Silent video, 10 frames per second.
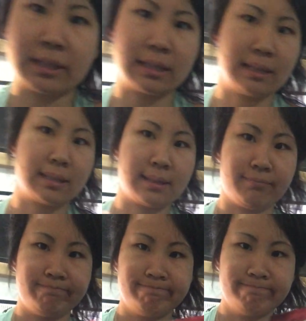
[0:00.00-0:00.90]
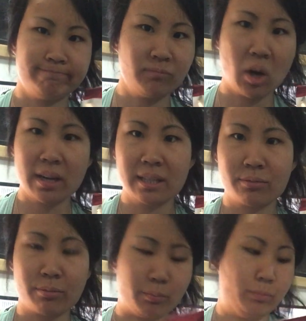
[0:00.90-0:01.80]
it's not
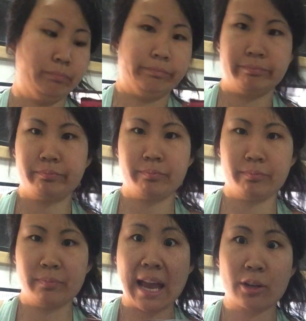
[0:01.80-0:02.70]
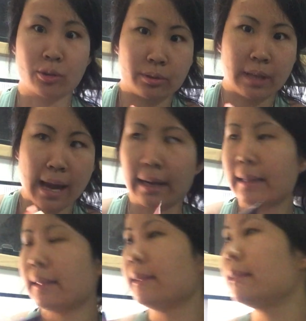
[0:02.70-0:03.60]
his natural diet.